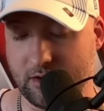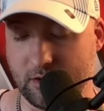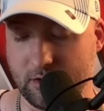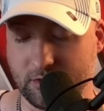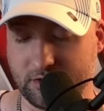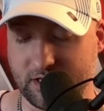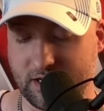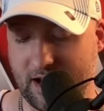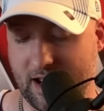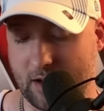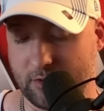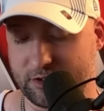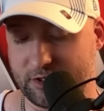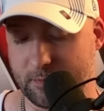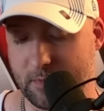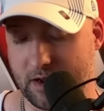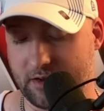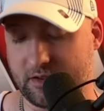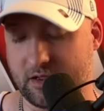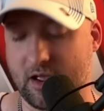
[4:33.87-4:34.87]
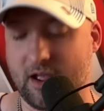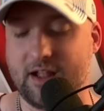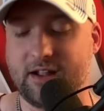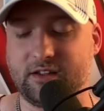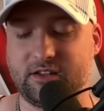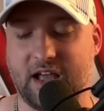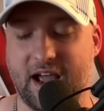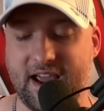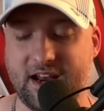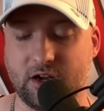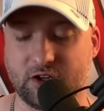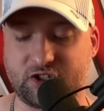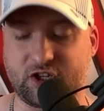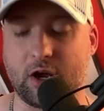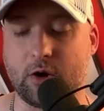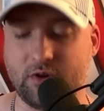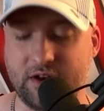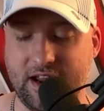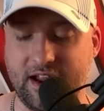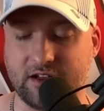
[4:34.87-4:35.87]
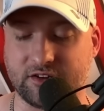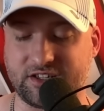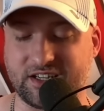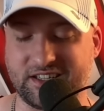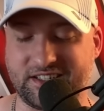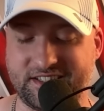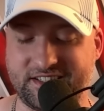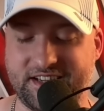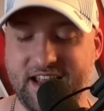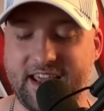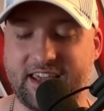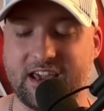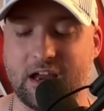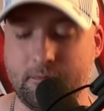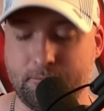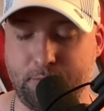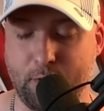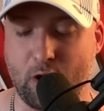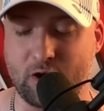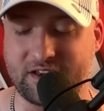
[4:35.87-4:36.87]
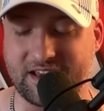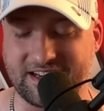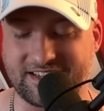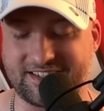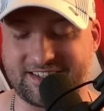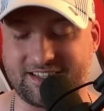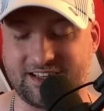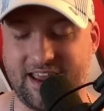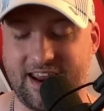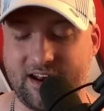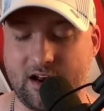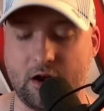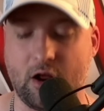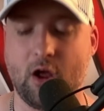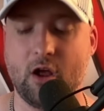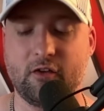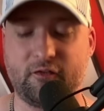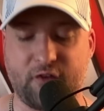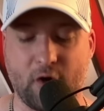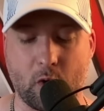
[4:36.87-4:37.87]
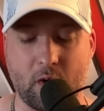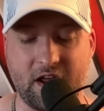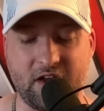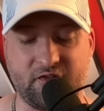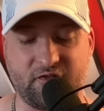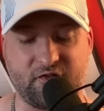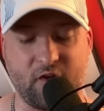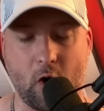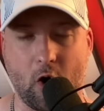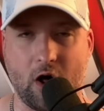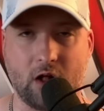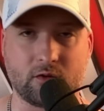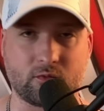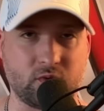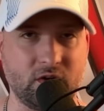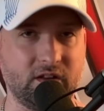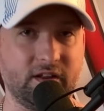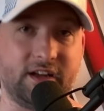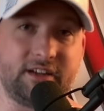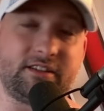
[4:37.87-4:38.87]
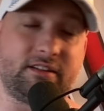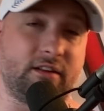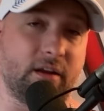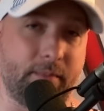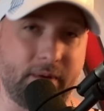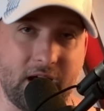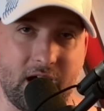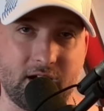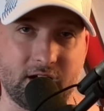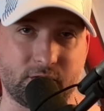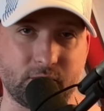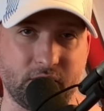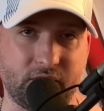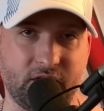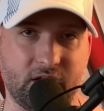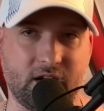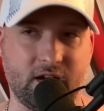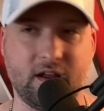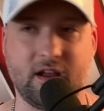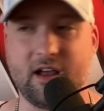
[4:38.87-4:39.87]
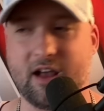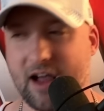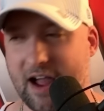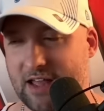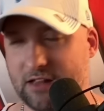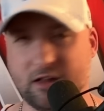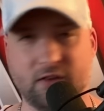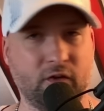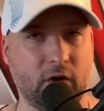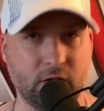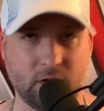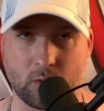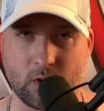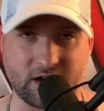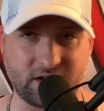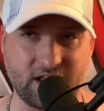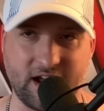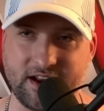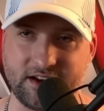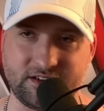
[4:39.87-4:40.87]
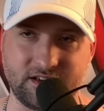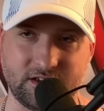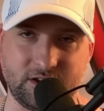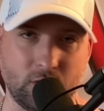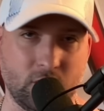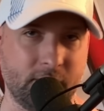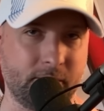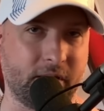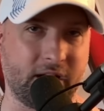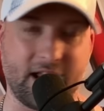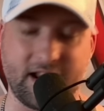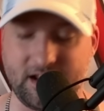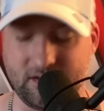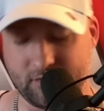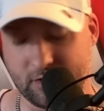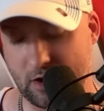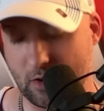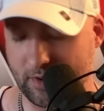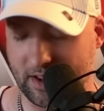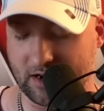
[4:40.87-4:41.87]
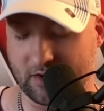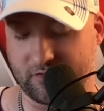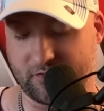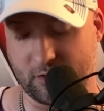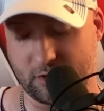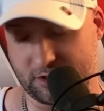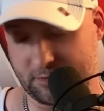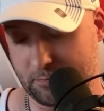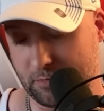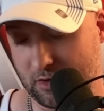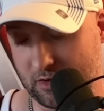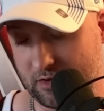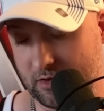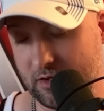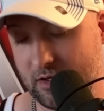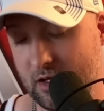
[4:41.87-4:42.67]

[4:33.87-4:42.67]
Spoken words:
news announcement, Titus O'Neil's second book is slated for a fall release. To be honest with you, I love all the work Titus is doing, but I didn't even know he had a first book.